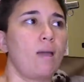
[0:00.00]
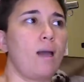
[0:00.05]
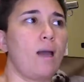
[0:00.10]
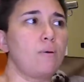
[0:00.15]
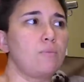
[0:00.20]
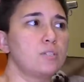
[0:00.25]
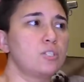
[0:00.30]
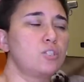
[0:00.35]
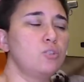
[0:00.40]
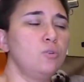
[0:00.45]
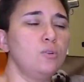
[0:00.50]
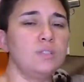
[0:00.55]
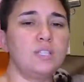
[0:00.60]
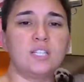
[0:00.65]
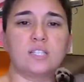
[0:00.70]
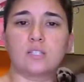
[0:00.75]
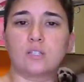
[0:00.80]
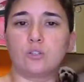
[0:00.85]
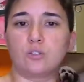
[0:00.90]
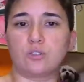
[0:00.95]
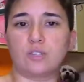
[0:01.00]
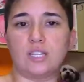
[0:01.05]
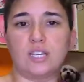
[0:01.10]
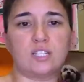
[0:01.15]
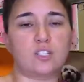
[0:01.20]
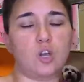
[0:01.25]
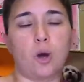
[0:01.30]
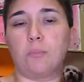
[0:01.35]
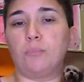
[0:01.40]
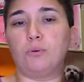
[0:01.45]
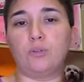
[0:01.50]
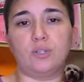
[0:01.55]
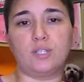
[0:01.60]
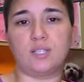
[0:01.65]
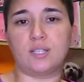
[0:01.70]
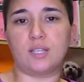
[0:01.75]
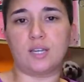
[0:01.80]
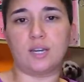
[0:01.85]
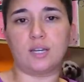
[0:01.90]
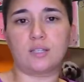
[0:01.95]
I was doing these little things called bully
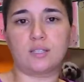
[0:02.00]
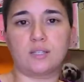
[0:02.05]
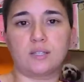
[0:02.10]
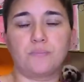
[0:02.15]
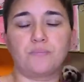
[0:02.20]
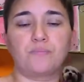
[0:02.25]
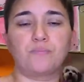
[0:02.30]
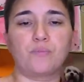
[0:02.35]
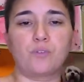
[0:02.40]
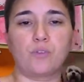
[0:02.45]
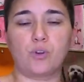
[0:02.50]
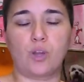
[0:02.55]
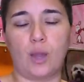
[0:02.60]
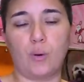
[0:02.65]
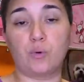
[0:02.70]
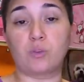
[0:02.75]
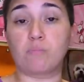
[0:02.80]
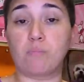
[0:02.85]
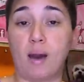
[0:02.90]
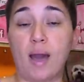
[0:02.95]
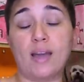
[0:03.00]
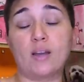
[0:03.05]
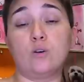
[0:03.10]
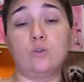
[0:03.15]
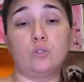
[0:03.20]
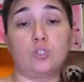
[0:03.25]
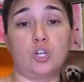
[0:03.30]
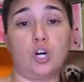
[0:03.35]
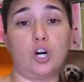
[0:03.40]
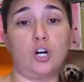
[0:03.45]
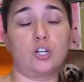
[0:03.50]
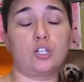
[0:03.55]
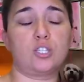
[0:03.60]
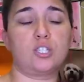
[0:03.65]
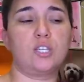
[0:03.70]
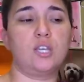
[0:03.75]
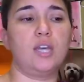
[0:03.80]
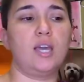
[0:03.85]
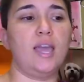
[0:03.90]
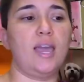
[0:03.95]
sticks, okay, with my own
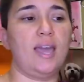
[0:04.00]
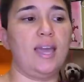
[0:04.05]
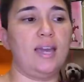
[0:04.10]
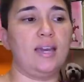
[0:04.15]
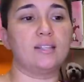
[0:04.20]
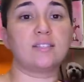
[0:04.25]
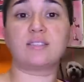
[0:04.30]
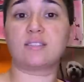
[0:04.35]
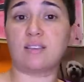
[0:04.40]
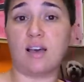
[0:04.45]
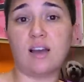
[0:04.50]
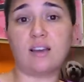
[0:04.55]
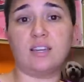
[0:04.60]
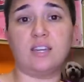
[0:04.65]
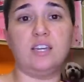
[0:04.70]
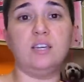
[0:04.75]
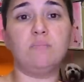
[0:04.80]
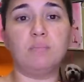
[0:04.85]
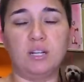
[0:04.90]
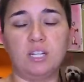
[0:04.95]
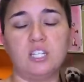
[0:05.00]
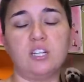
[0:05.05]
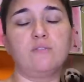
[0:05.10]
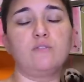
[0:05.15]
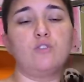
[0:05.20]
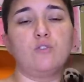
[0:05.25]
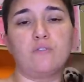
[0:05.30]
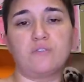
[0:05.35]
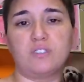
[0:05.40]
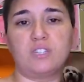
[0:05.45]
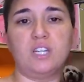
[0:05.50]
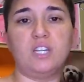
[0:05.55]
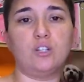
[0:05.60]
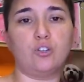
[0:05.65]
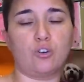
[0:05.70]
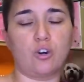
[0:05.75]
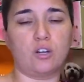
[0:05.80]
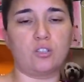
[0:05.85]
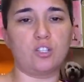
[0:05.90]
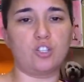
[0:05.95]
dogs. And Saki, many of you have seen
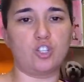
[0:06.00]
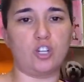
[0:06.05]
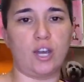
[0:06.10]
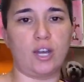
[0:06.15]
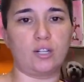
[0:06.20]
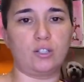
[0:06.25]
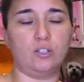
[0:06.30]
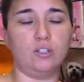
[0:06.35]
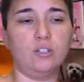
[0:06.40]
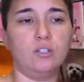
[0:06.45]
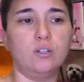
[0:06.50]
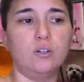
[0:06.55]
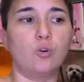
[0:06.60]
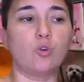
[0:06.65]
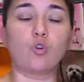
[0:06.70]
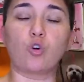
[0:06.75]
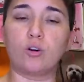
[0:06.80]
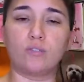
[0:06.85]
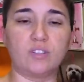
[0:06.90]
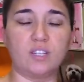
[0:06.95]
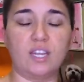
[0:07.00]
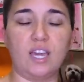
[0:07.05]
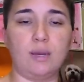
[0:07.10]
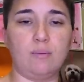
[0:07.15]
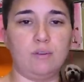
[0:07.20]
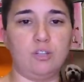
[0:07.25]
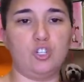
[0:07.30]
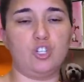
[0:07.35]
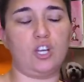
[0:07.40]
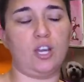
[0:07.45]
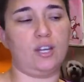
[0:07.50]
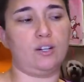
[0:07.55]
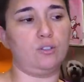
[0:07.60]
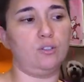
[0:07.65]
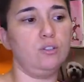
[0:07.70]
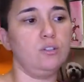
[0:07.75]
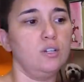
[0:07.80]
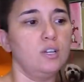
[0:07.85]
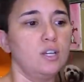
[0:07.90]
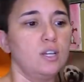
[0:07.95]
her on the channel or on the gaming
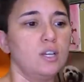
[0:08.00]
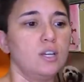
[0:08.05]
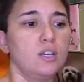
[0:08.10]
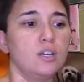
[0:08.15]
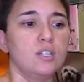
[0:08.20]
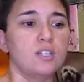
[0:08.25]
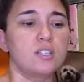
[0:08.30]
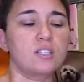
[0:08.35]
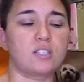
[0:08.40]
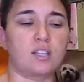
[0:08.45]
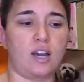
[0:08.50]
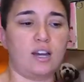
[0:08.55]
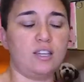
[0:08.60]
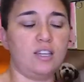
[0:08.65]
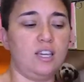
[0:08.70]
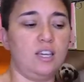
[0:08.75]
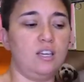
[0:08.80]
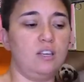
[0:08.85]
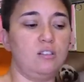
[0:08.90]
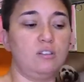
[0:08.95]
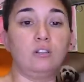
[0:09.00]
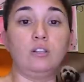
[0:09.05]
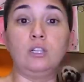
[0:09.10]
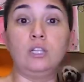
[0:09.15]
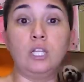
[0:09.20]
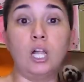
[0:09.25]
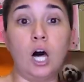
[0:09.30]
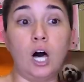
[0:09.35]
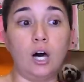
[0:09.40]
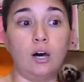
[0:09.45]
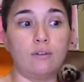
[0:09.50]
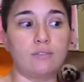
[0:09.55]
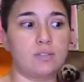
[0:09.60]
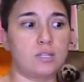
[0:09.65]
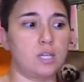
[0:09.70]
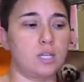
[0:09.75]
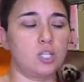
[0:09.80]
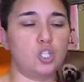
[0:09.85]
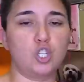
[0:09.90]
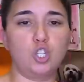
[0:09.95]
channel. Saki
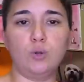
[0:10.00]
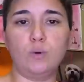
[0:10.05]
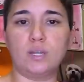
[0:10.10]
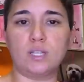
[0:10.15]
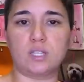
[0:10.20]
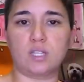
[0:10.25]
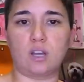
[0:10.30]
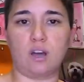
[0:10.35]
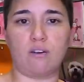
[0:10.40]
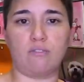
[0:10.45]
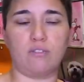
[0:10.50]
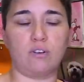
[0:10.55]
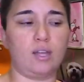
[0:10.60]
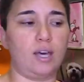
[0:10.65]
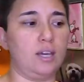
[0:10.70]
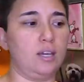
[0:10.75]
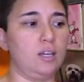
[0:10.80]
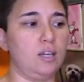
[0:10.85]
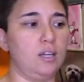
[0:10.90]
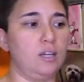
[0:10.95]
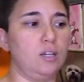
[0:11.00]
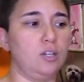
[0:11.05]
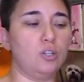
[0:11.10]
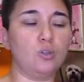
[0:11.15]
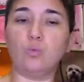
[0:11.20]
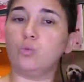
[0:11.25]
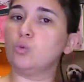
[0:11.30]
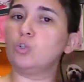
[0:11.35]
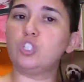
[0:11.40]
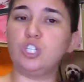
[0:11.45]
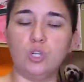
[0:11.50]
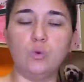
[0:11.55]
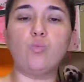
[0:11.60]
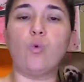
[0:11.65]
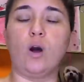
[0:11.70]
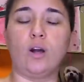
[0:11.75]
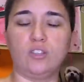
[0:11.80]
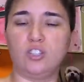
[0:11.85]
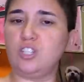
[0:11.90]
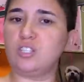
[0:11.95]
loves chewing stuff. Like,
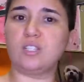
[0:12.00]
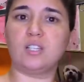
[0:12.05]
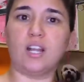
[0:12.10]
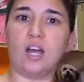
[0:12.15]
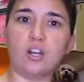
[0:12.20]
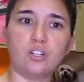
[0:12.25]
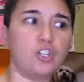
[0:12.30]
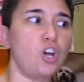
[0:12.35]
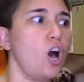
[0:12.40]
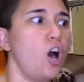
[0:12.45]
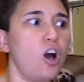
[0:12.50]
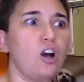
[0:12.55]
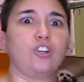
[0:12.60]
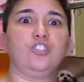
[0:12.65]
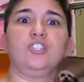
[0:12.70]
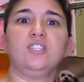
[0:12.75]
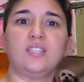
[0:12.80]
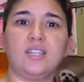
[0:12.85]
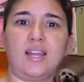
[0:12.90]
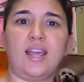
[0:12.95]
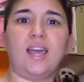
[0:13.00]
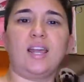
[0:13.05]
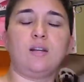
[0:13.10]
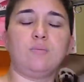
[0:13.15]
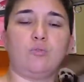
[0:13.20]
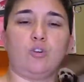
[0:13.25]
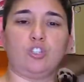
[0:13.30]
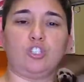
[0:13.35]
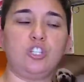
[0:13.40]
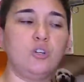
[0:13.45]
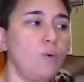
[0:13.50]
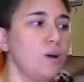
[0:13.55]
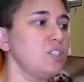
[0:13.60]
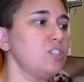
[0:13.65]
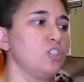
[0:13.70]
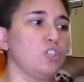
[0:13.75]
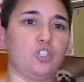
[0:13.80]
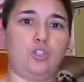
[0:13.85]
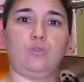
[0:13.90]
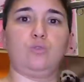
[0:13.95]
she's an out dog. She's an animal. She
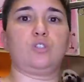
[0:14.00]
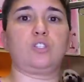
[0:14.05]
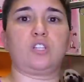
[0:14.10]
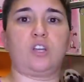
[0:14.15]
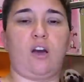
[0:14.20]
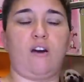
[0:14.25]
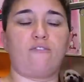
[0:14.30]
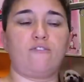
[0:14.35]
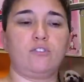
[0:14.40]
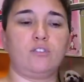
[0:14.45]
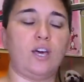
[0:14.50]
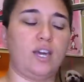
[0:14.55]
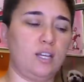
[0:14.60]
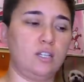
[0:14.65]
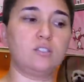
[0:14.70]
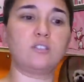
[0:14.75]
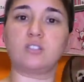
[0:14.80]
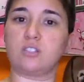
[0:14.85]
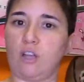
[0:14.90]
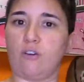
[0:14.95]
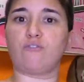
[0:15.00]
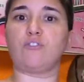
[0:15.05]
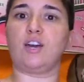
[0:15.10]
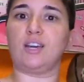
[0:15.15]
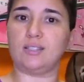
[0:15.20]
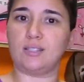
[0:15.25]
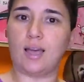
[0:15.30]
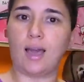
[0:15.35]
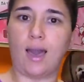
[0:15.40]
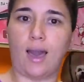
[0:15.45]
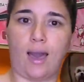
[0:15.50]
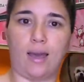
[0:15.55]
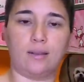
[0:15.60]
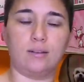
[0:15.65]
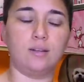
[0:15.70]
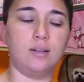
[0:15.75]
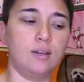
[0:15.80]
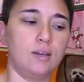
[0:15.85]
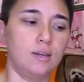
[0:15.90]
wants to chew stuff like that.